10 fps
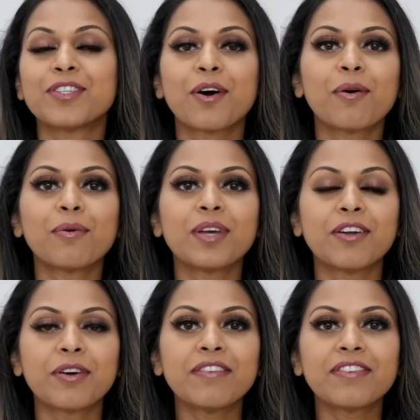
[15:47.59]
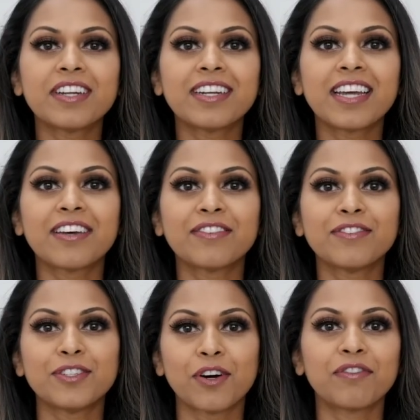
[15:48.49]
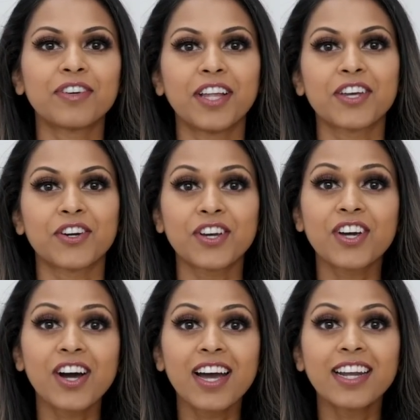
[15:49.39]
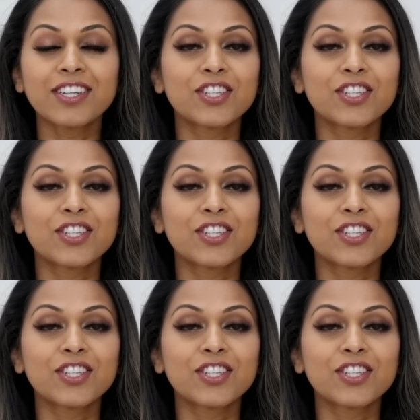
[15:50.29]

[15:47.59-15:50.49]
So, even if you don't feel like you're good,